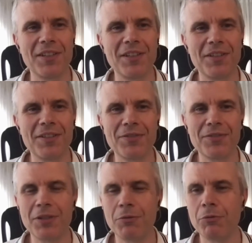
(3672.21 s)
No, if
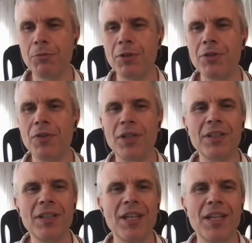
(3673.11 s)
not, we'll move
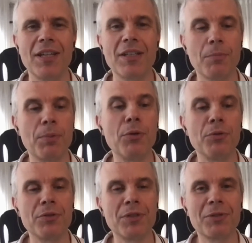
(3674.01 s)
on. Yeah,
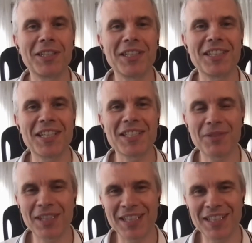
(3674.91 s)
Paul, do you want to quickly say
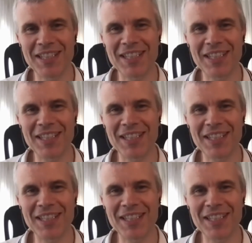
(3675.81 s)
something and